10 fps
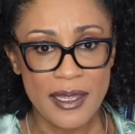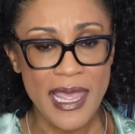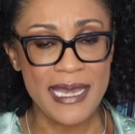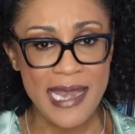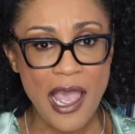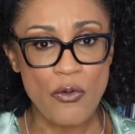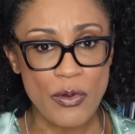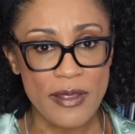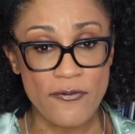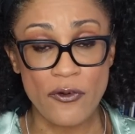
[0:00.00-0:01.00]
And now
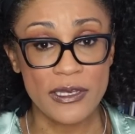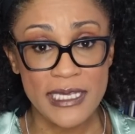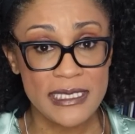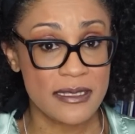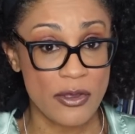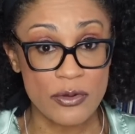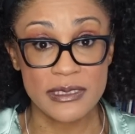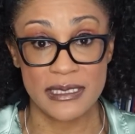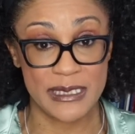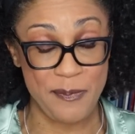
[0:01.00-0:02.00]
what? For at least
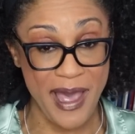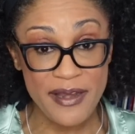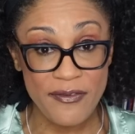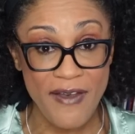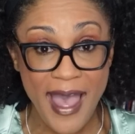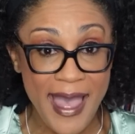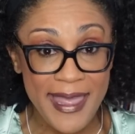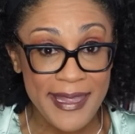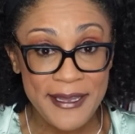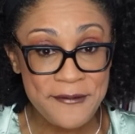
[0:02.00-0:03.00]
those at
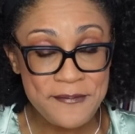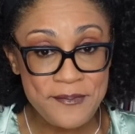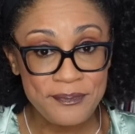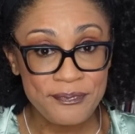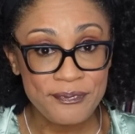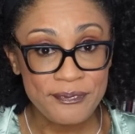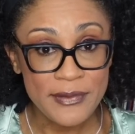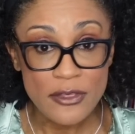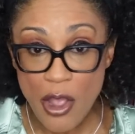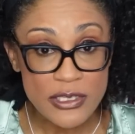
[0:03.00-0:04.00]
Spotify
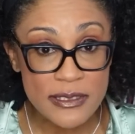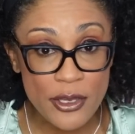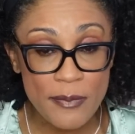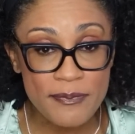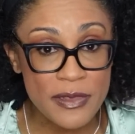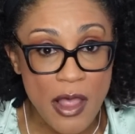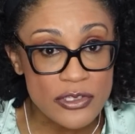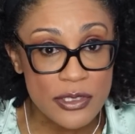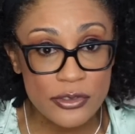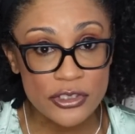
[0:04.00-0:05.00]
lost
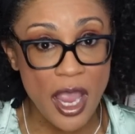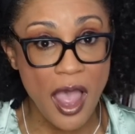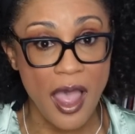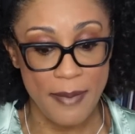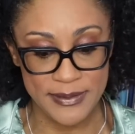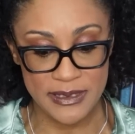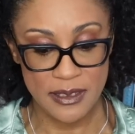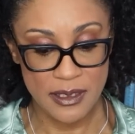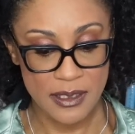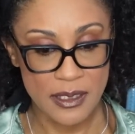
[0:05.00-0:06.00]
their jobs
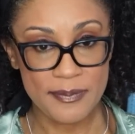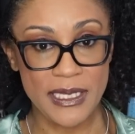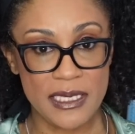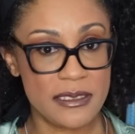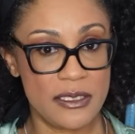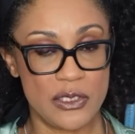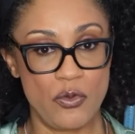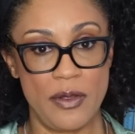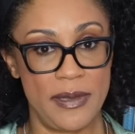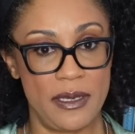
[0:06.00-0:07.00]
because of this
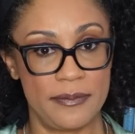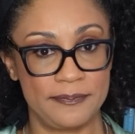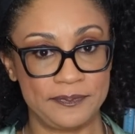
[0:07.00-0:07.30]
woman.